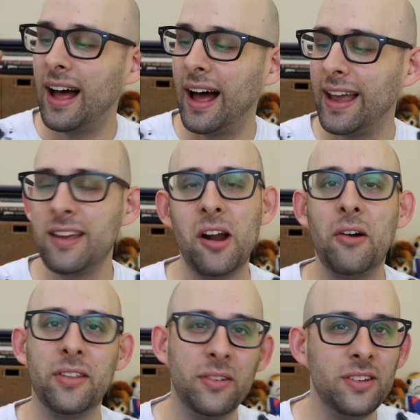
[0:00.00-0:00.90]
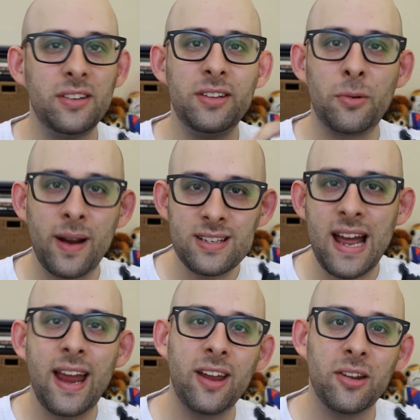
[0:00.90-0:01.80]
The
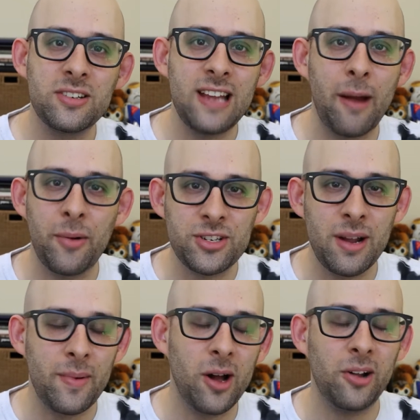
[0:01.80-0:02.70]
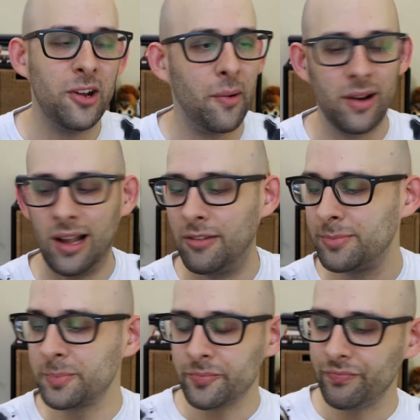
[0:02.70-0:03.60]
rectangular sandwich that we all know and
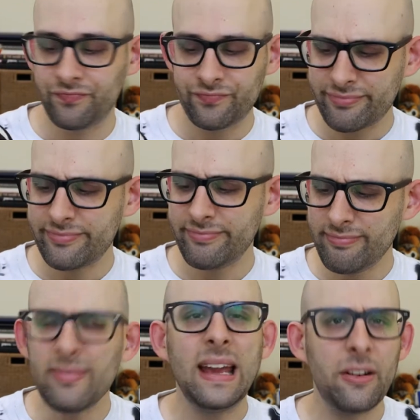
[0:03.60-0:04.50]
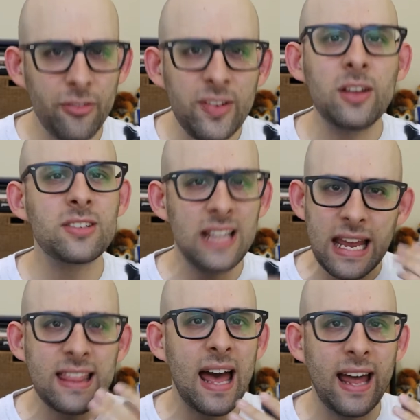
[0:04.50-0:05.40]
love. It feels
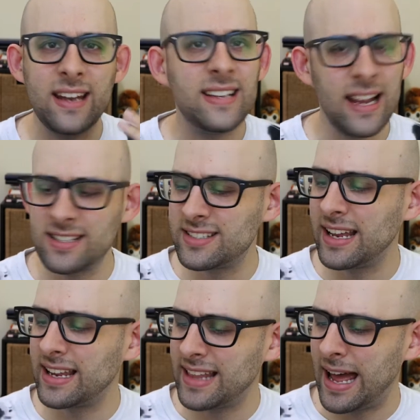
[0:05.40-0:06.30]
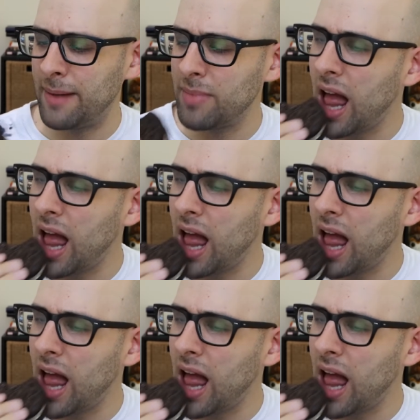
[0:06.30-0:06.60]
like that. It tastes like that.